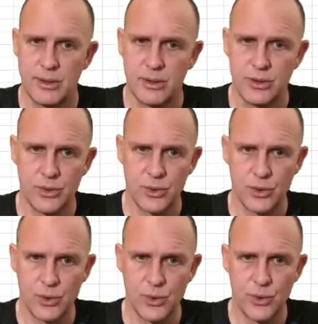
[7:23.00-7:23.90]
you
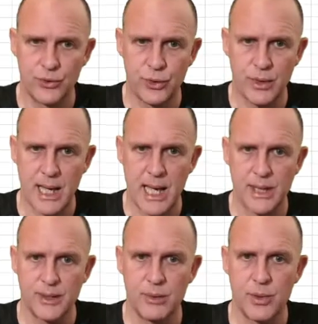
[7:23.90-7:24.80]
can also add
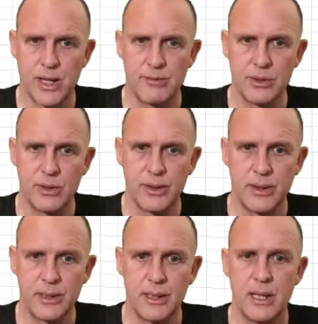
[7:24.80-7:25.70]
in whatever you
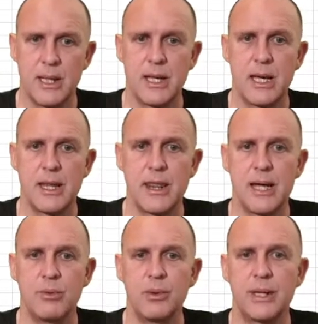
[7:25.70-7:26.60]
like, and
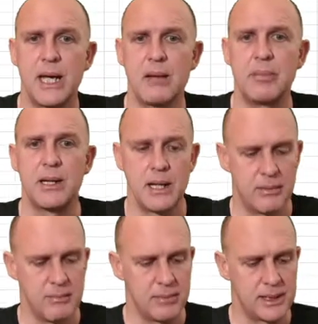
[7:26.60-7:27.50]
that will now
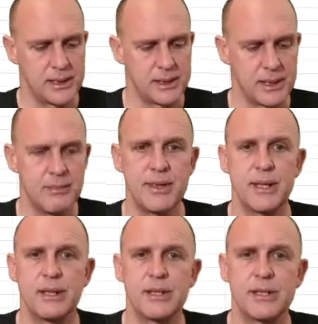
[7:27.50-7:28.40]
become
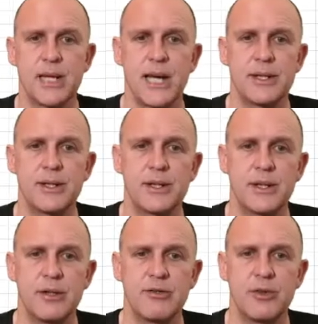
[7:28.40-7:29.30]
something that's added
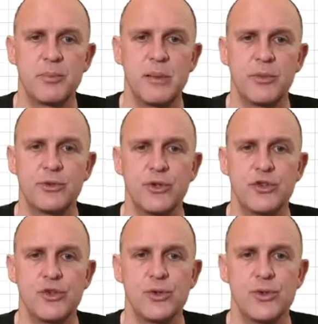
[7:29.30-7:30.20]
in for people to
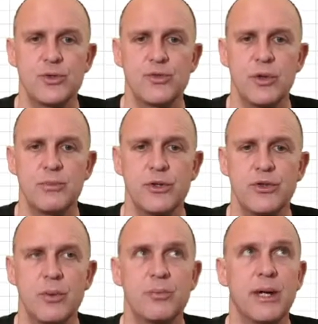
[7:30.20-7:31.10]
choose from the
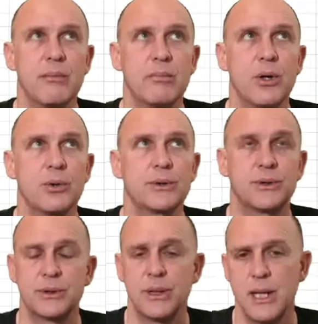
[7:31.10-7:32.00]
drop-down
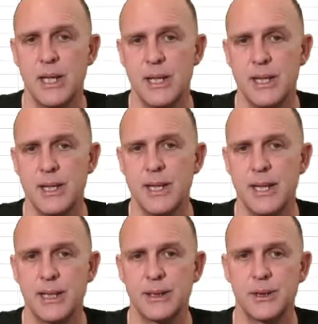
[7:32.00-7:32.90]
box the
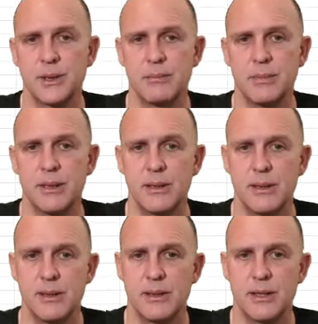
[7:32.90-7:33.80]
next time
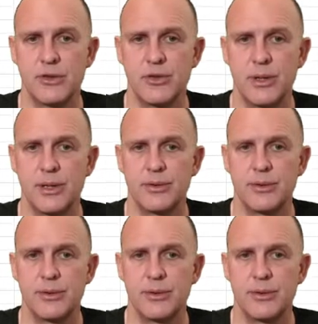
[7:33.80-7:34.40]
they try it.